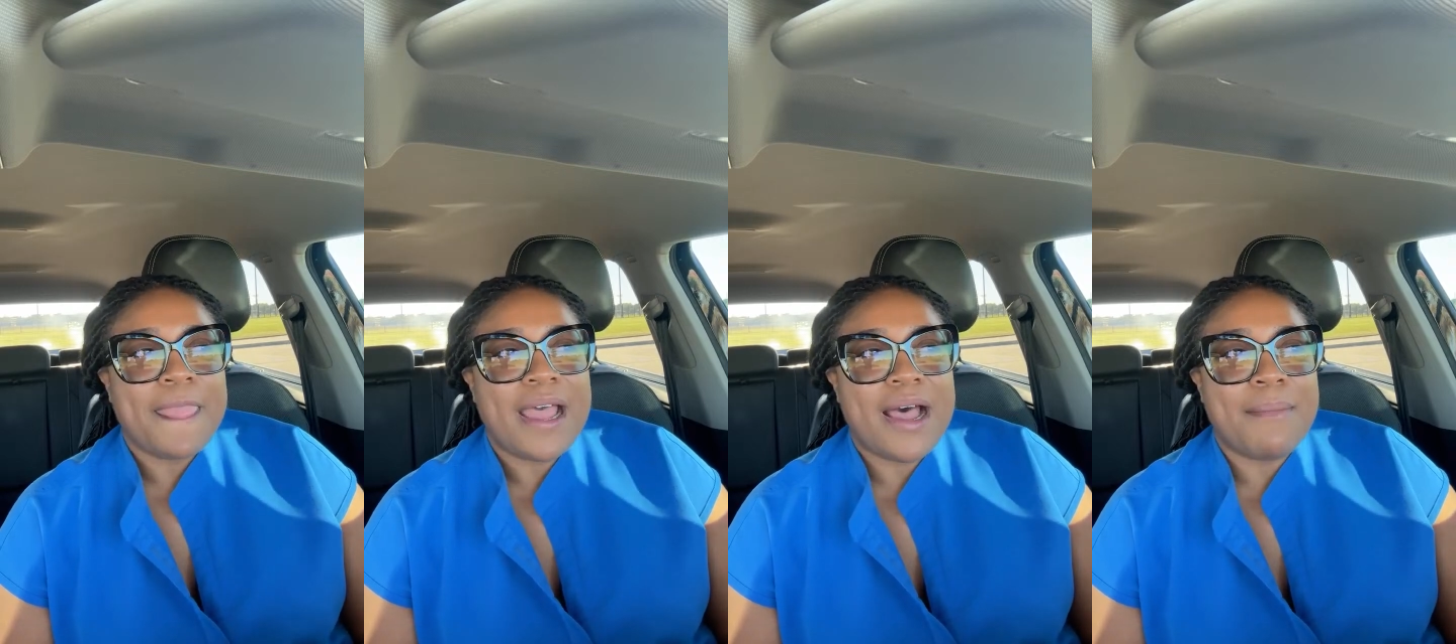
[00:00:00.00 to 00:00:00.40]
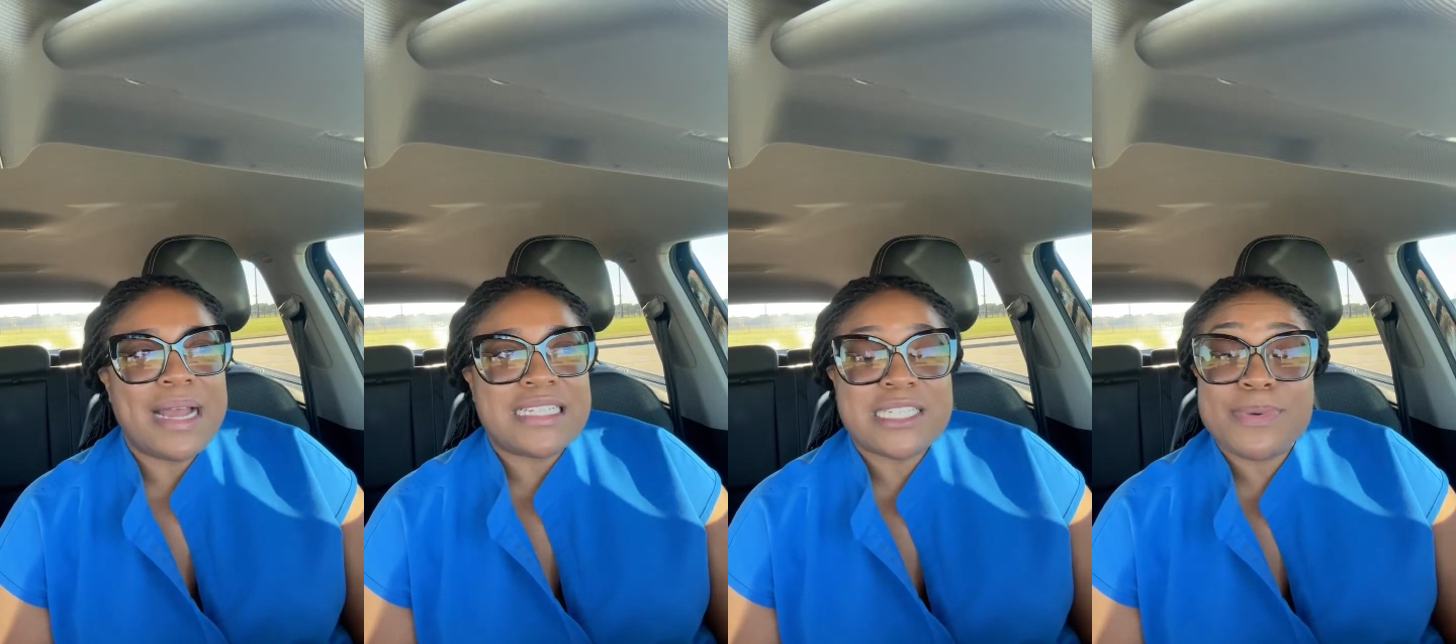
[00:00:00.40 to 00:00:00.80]

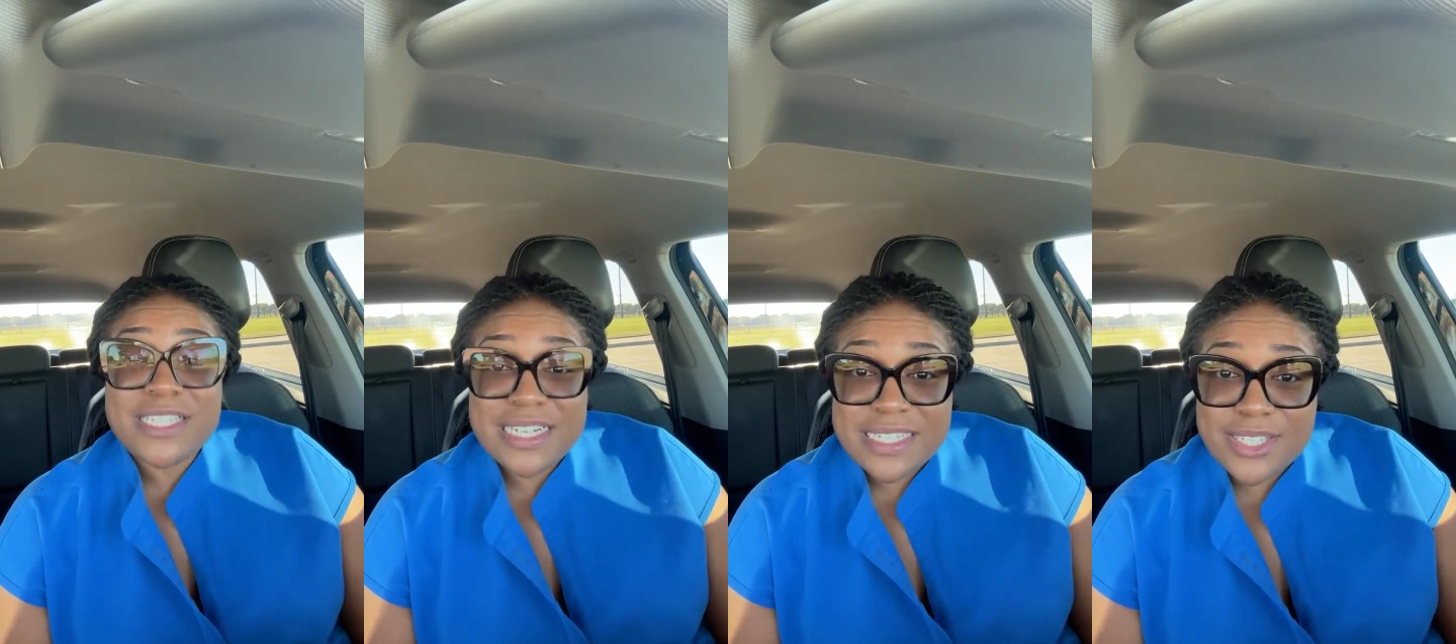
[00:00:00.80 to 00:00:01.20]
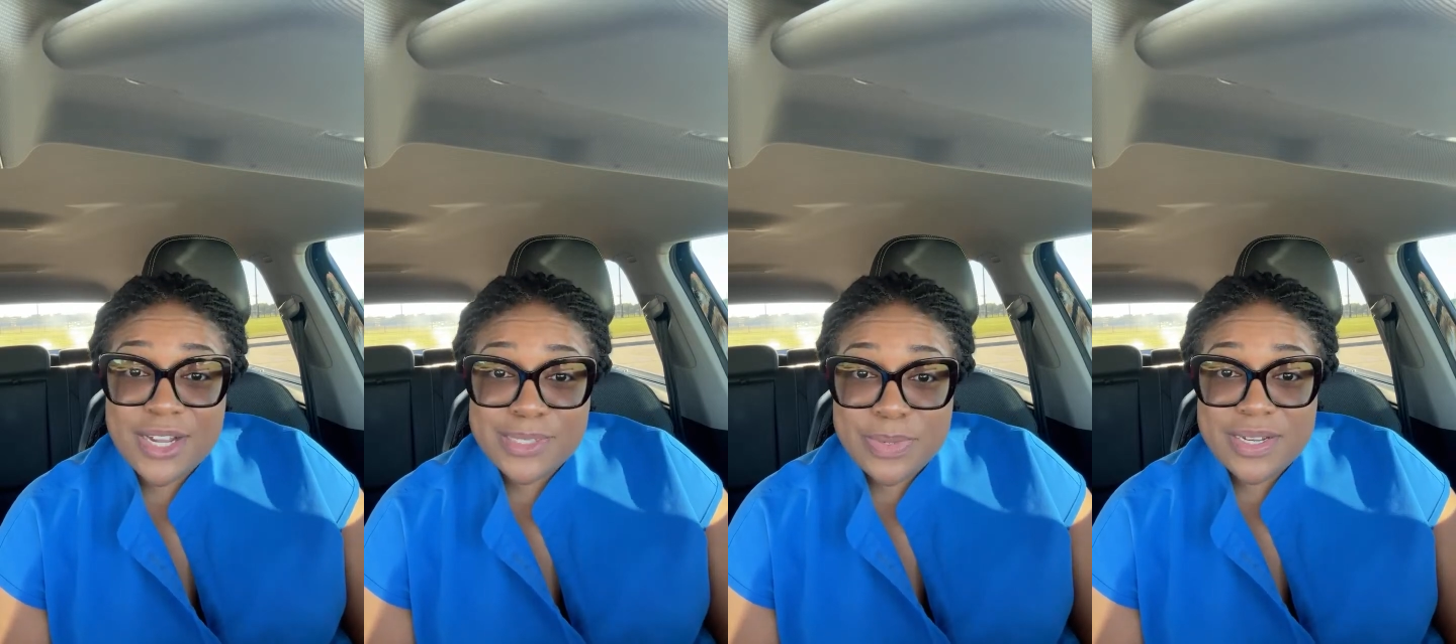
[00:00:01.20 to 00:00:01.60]
at a specialist
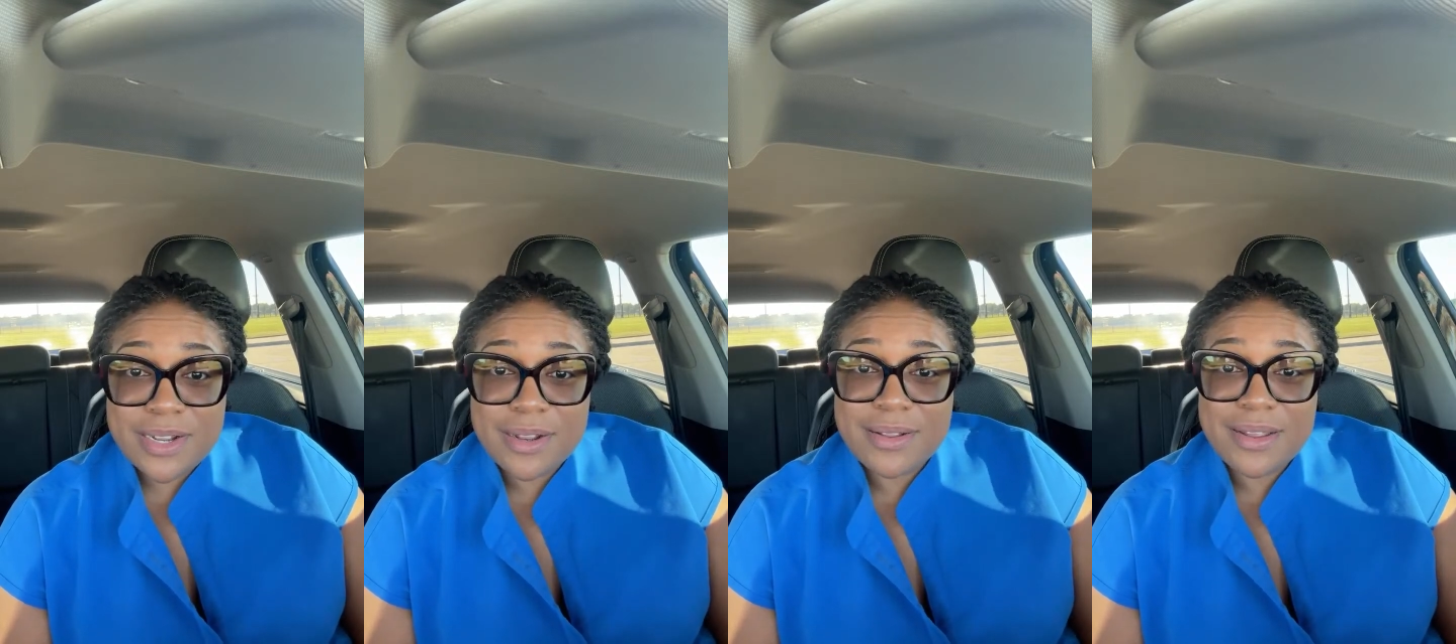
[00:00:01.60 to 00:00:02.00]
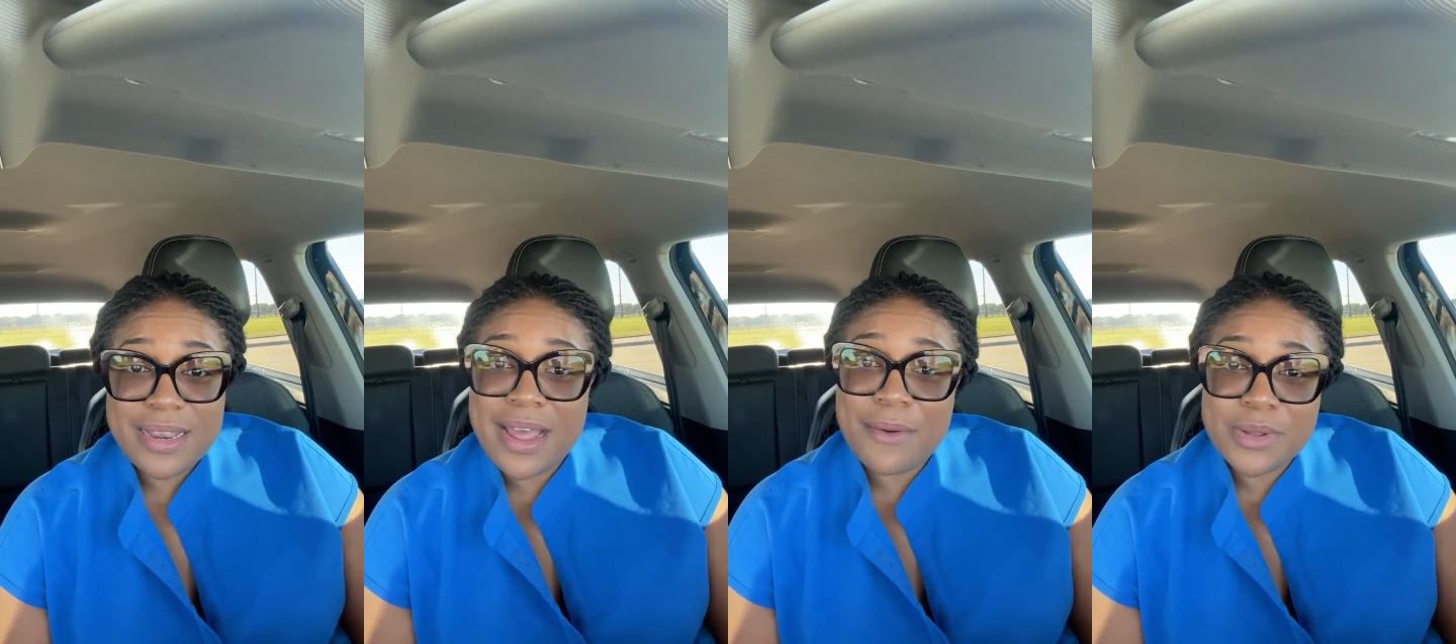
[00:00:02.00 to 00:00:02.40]
hospital,
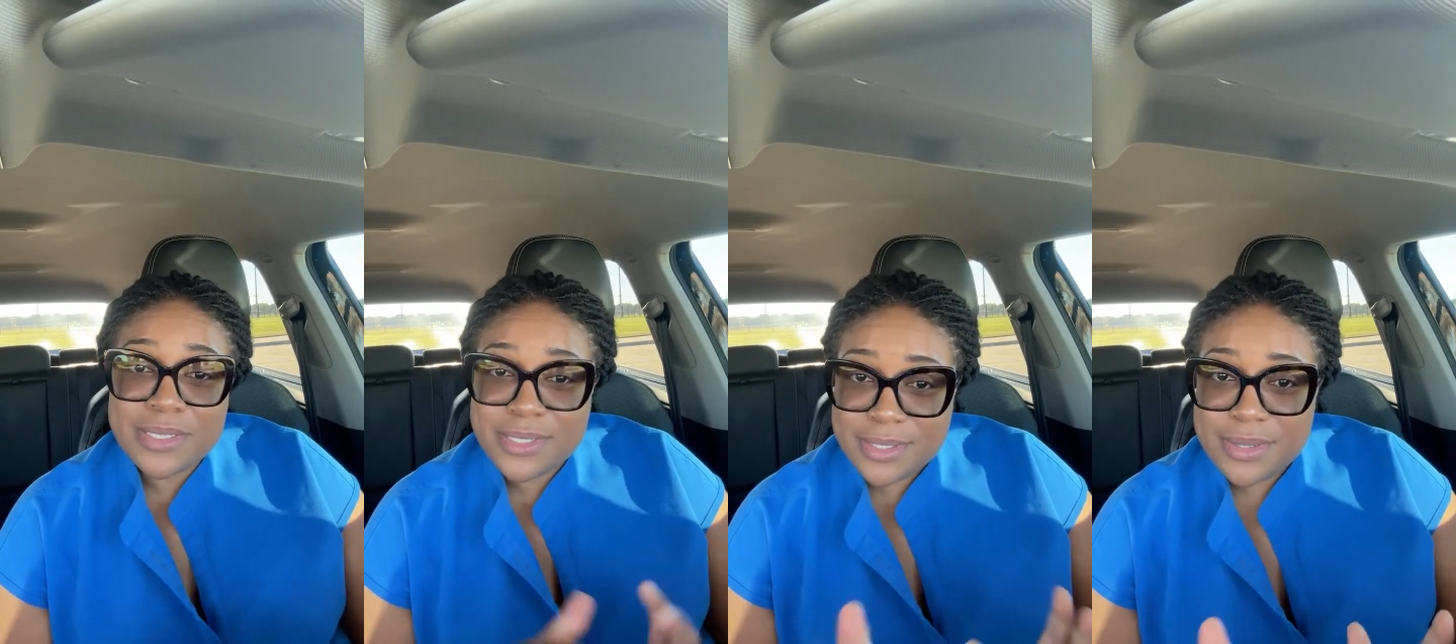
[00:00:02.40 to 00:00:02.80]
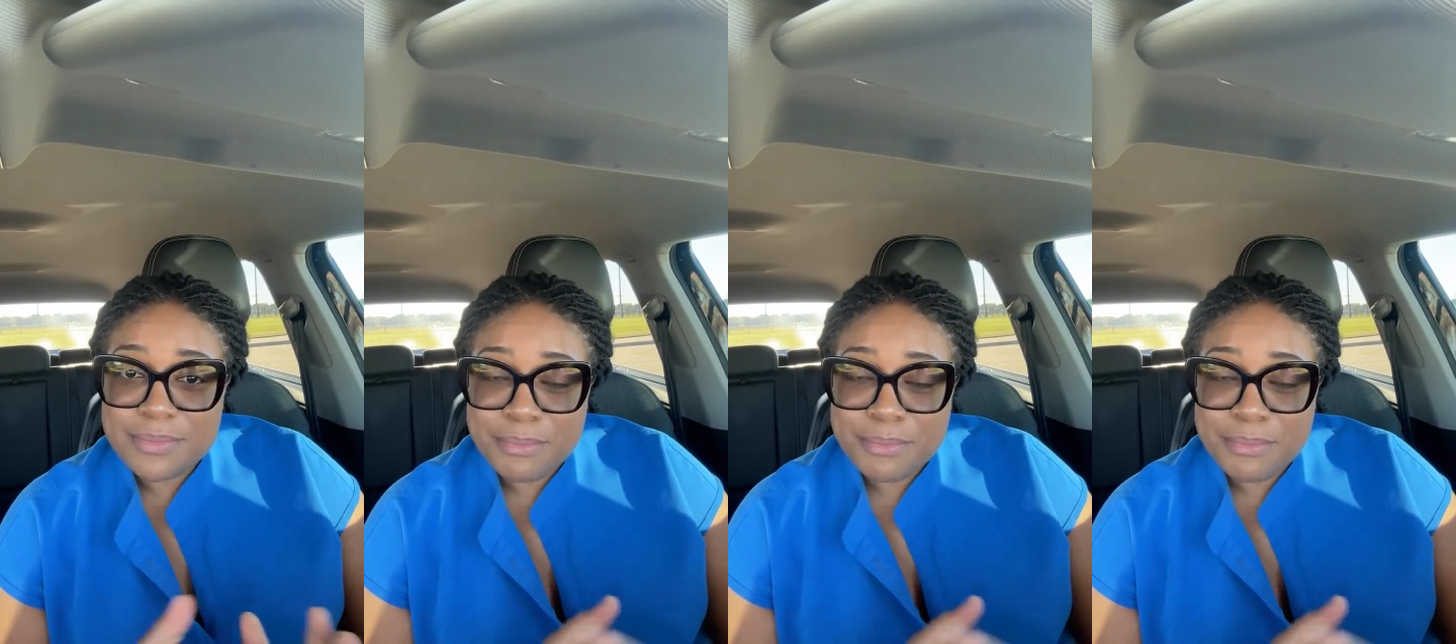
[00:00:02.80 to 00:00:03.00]
and that was